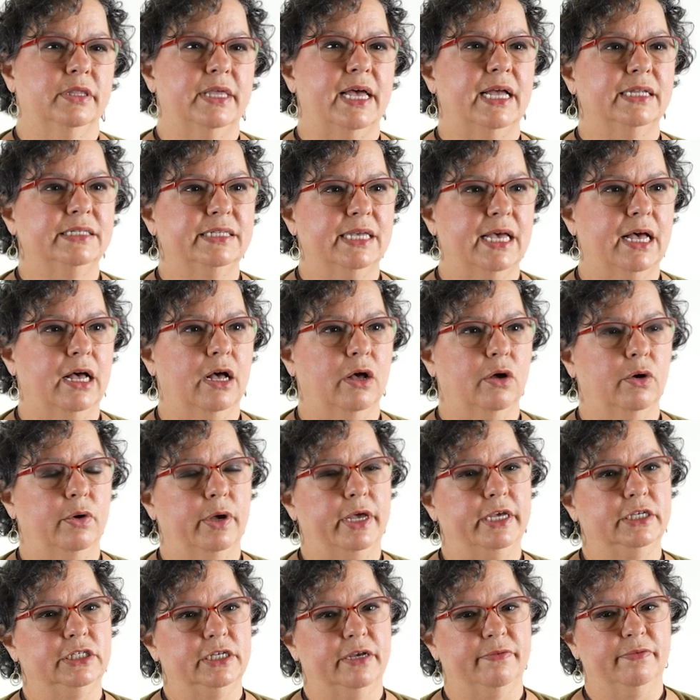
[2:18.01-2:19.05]
that's how
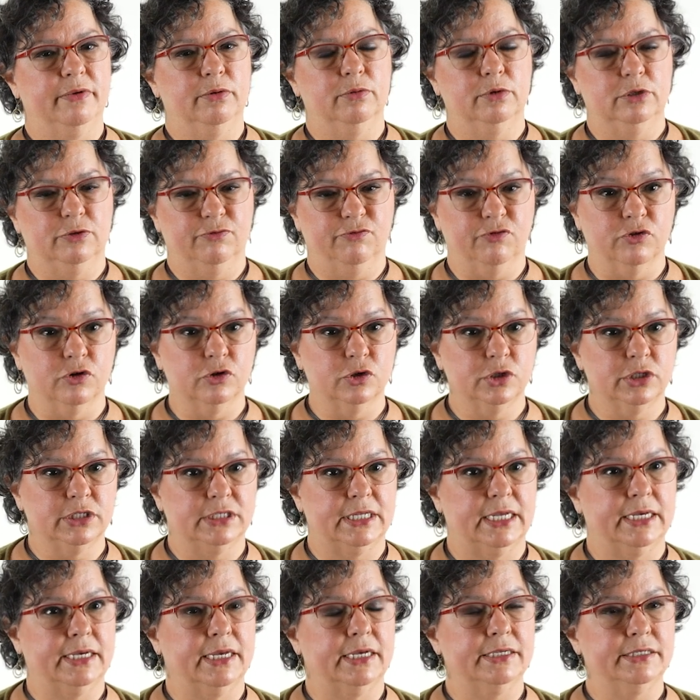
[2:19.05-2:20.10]
HIV was first
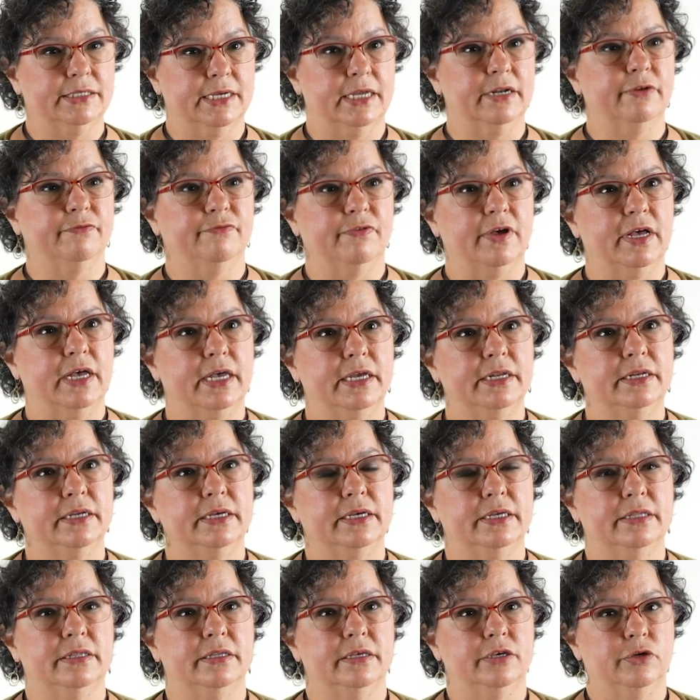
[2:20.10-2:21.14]
like
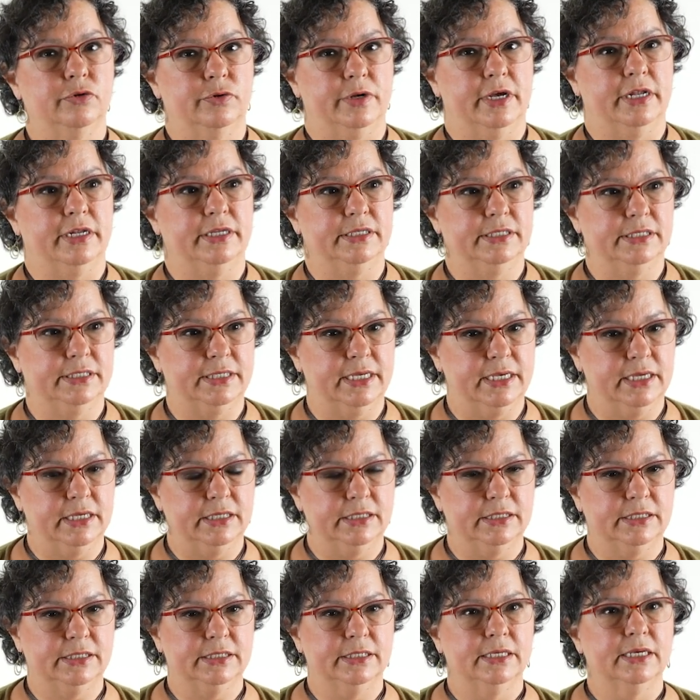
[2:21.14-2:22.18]
identified in the United
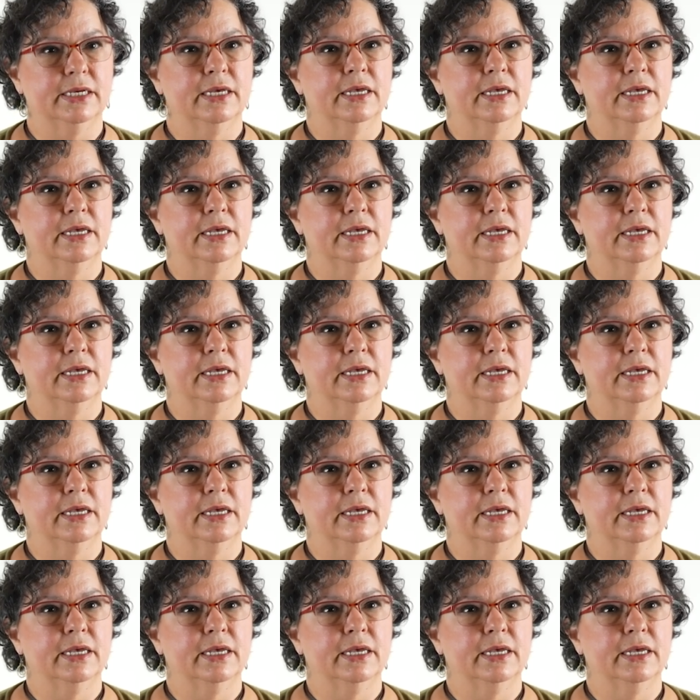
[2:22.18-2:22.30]
States.